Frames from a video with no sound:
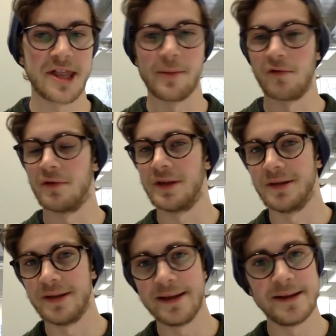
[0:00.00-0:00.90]
Some are really
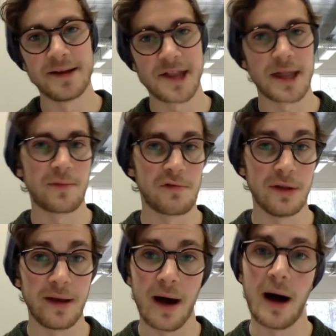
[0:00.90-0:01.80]
lenient, some are
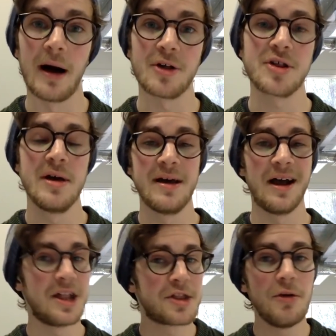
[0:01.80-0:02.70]
really harsh,
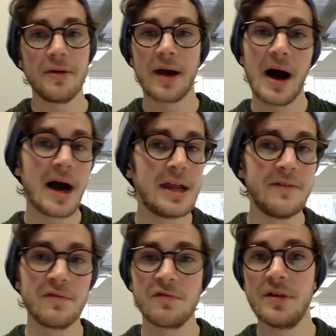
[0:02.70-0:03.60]
and so you can't
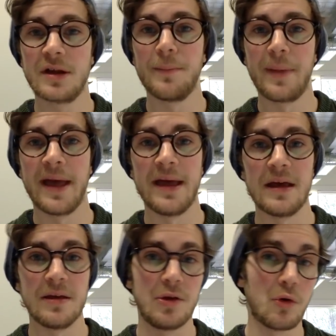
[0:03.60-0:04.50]
even really
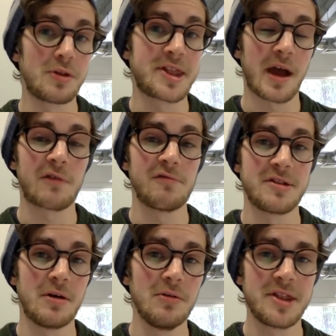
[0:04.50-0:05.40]
compare your SAC
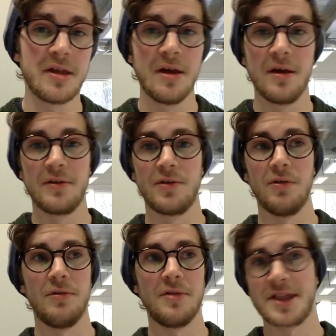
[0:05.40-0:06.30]
results
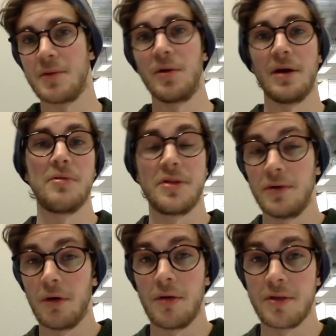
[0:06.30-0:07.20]
to somebody else
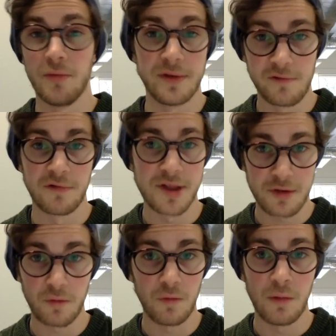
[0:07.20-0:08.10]
who goes to a different
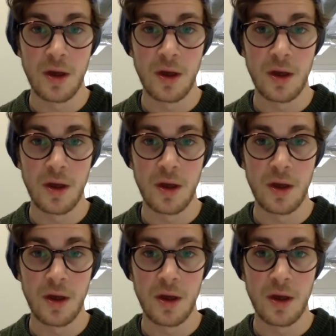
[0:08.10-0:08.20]
school.